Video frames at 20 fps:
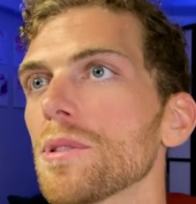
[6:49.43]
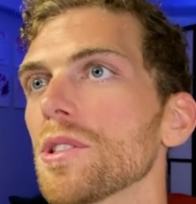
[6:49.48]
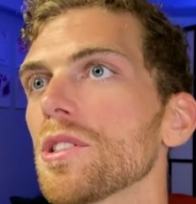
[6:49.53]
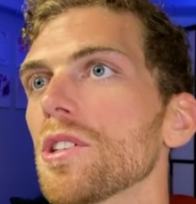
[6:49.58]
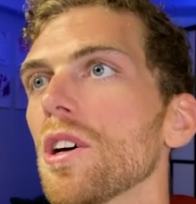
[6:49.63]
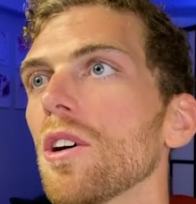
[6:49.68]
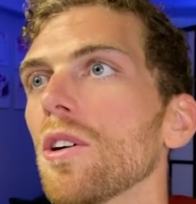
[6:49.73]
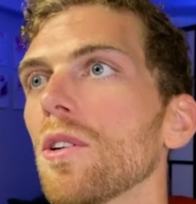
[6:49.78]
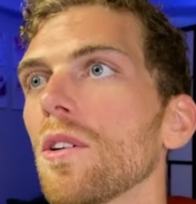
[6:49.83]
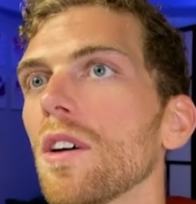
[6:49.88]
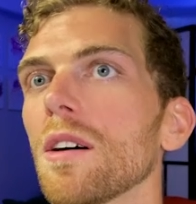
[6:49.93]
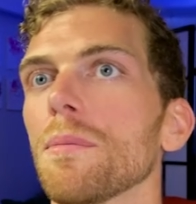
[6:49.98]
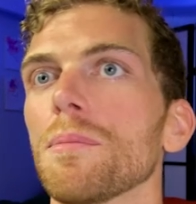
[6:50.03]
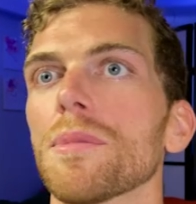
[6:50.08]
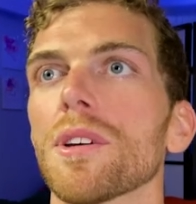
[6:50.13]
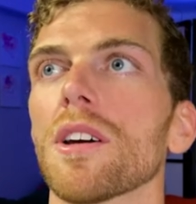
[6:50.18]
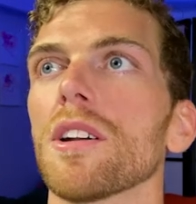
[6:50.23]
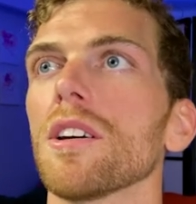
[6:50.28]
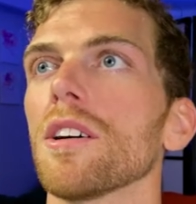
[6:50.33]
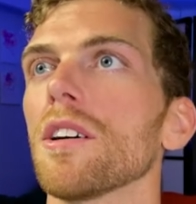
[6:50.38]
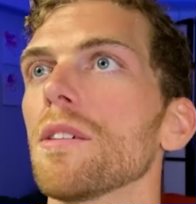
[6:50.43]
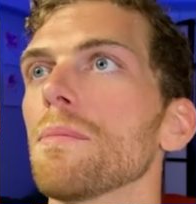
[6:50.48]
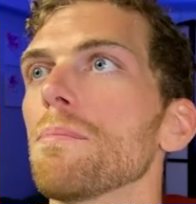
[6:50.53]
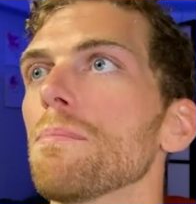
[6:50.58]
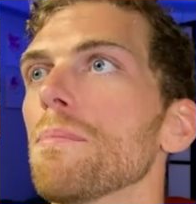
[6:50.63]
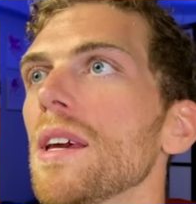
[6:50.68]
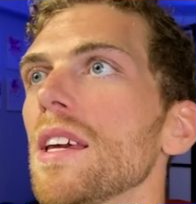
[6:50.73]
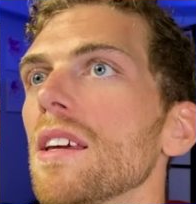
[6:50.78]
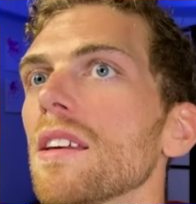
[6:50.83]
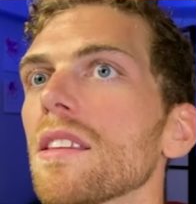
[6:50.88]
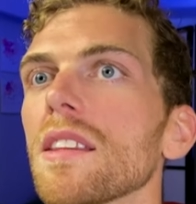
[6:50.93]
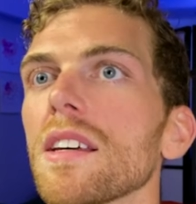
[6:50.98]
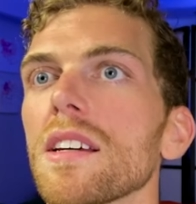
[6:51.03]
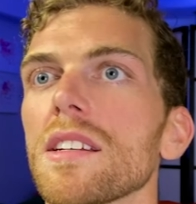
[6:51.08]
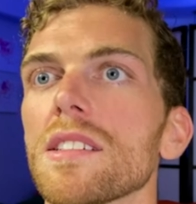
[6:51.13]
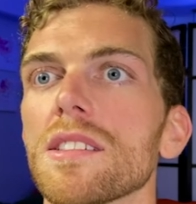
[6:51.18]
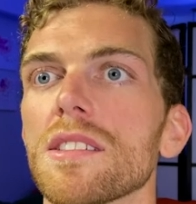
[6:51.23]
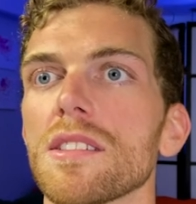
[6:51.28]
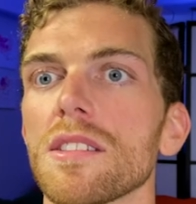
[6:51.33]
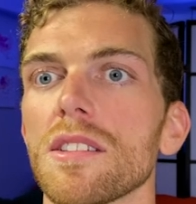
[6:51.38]
So I'm going to make
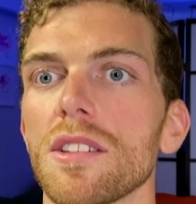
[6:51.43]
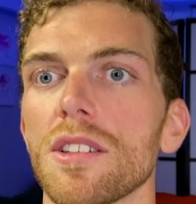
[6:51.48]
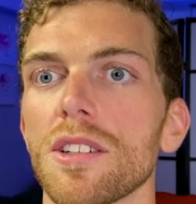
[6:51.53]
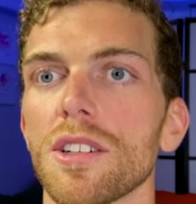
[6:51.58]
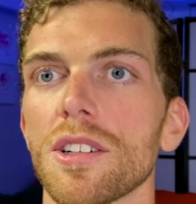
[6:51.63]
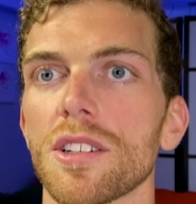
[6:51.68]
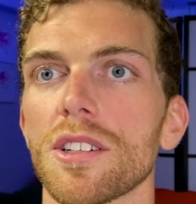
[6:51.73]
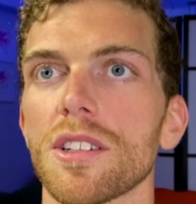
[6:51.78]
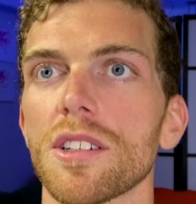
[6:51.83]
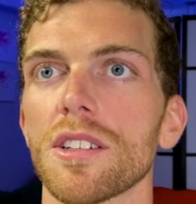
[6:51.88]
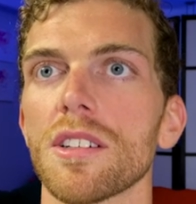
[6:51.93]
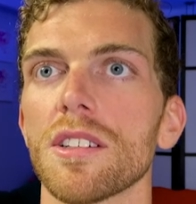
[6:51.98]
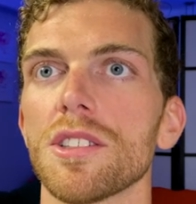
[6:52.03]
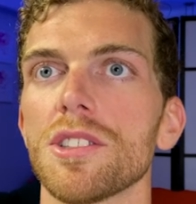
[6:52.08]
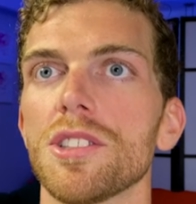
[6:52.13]
this look